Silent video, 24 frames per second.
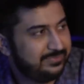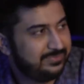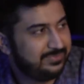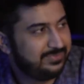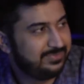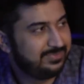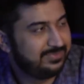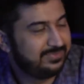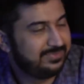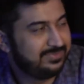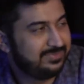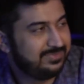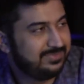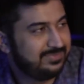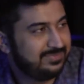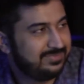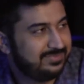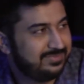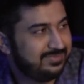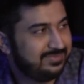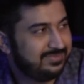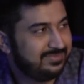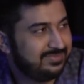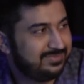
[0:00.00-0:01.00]

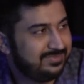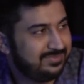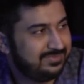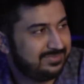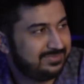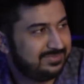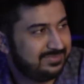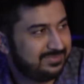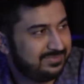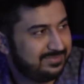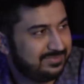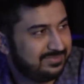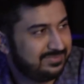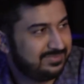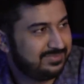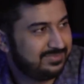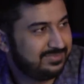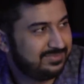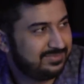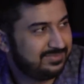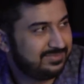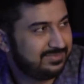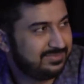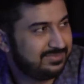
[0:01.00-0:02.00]

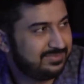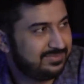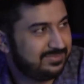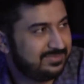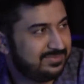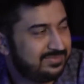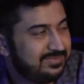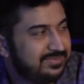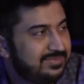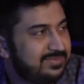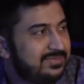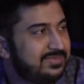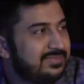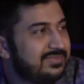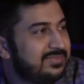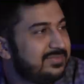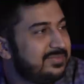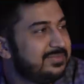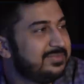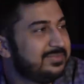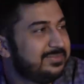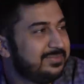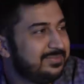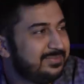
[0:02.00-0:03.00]

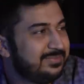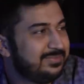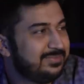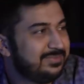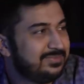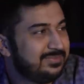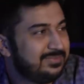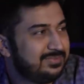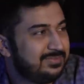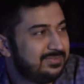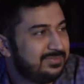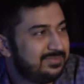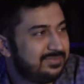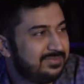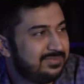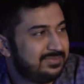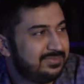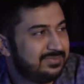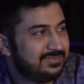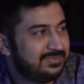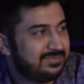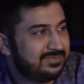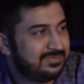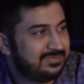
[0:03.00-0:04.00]

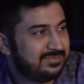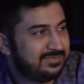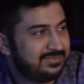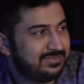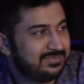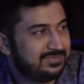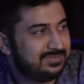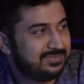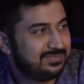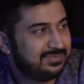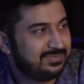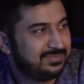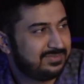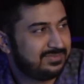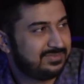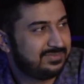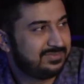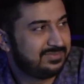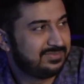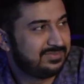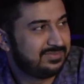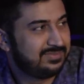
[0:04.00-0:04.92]
(silent)